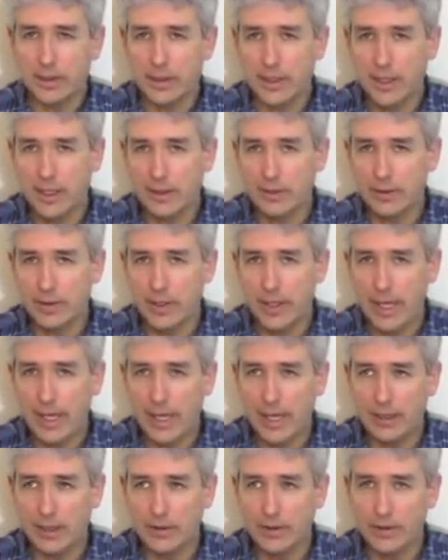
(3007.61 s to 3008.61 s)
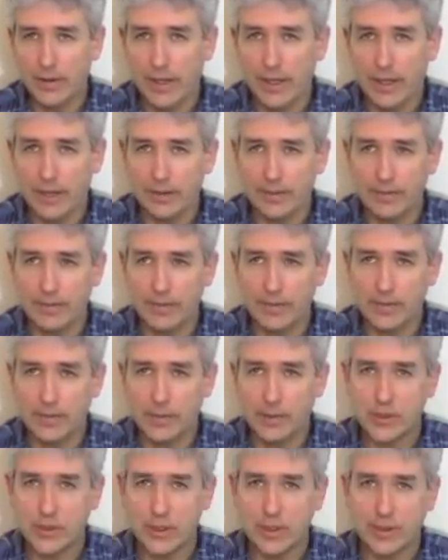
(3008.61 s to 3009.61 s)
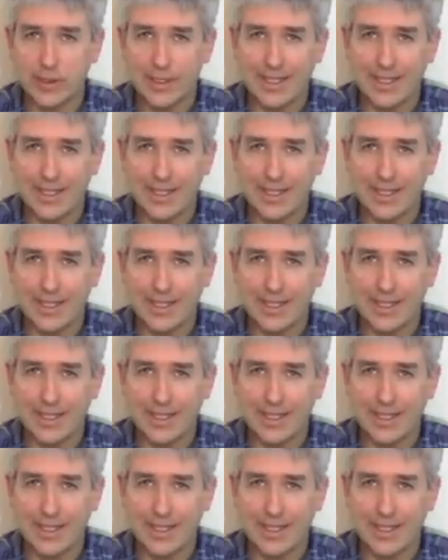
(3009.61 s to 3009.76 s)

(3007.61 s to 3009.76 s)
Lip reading: It can't really handle that, especially on the